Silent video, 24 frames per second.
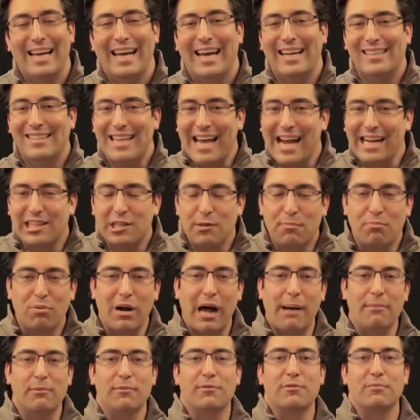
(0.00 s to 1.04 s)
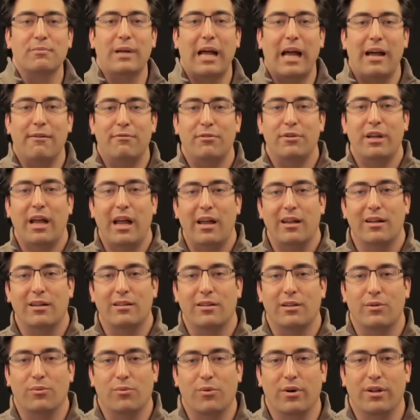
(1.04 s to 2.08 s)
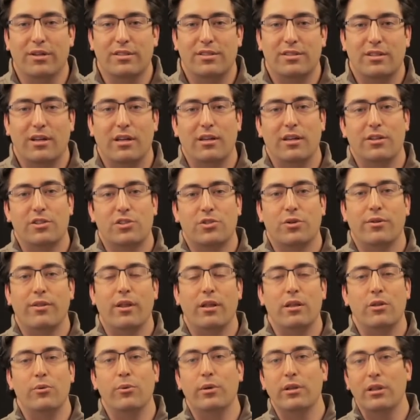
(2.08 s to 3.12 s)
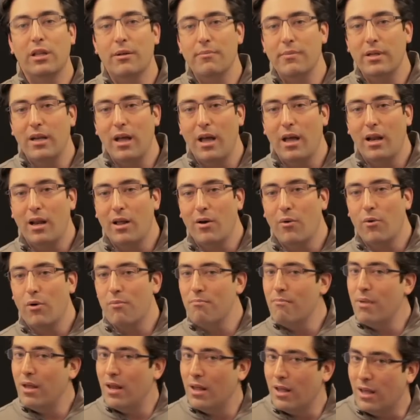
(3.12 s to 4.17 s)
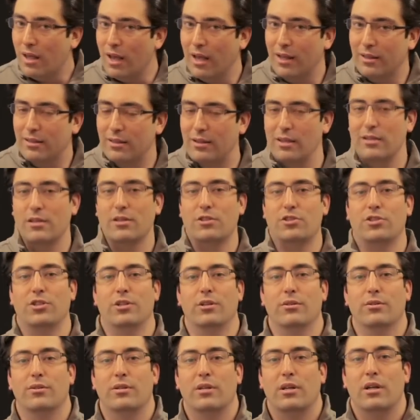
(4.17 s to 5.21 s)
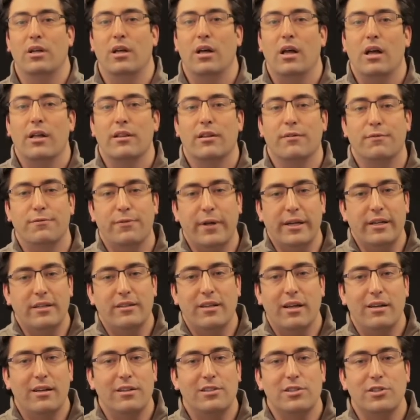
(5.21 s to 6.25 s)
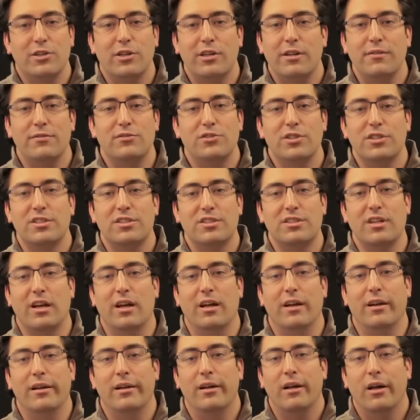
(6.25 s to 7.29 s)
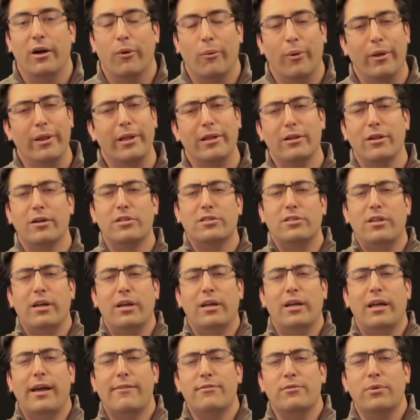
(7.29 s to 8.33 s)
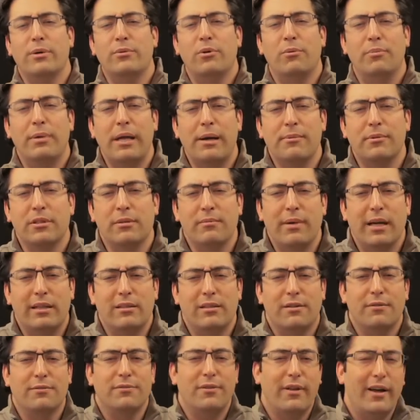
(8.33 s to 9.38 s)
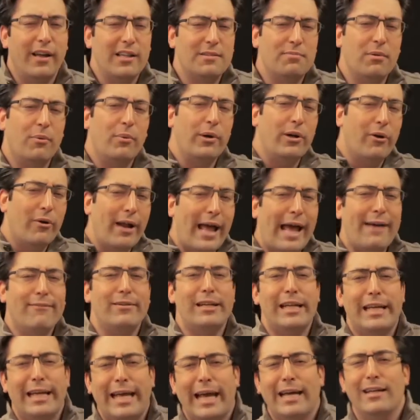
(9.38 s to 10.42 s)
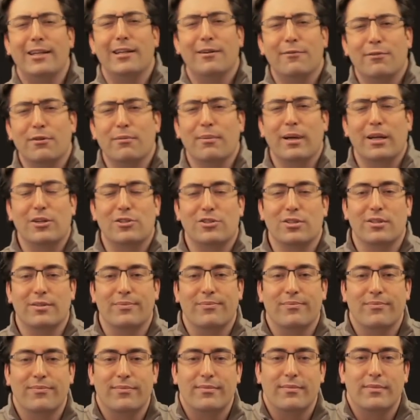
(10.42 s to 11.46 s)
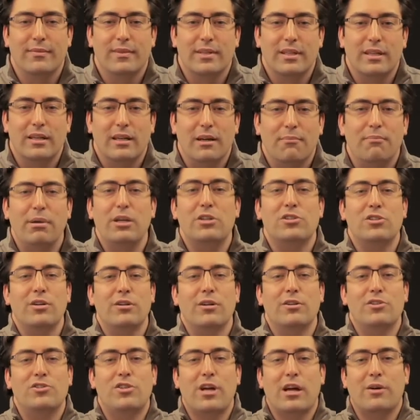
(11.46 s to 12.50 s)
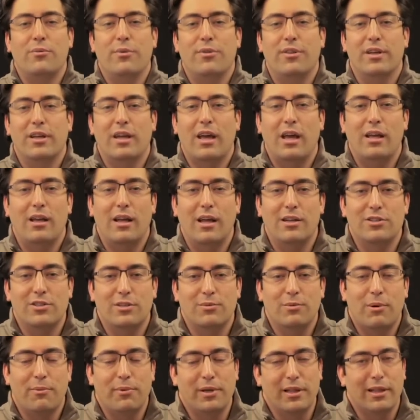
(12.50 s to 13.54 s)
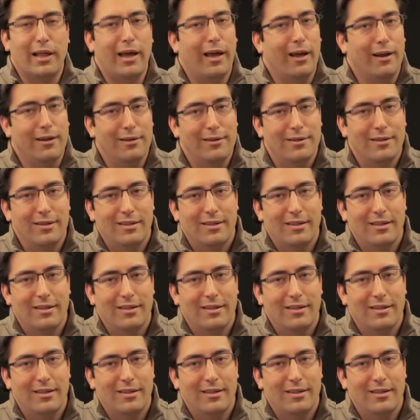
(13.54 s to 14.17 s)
Attack the problem from every angle at once and ensure that you eliminate or mitigate the issue. The flight attendants could have just said, well, it looks like everyone will be able to make their flights, but we don't have any gate information. Be sure to check with a gate agent when we land.